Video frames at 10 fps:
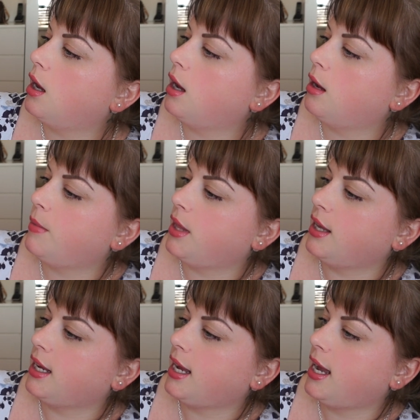and
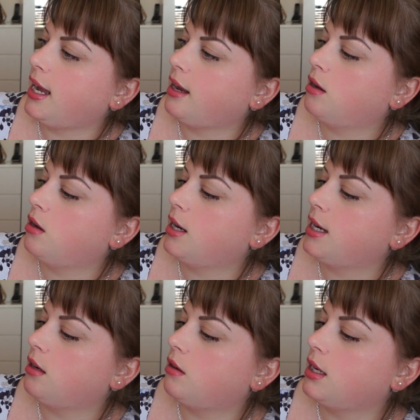then care
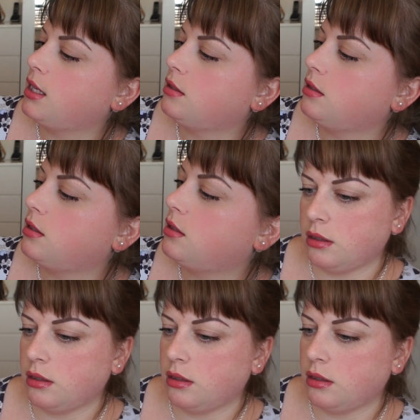guidelines.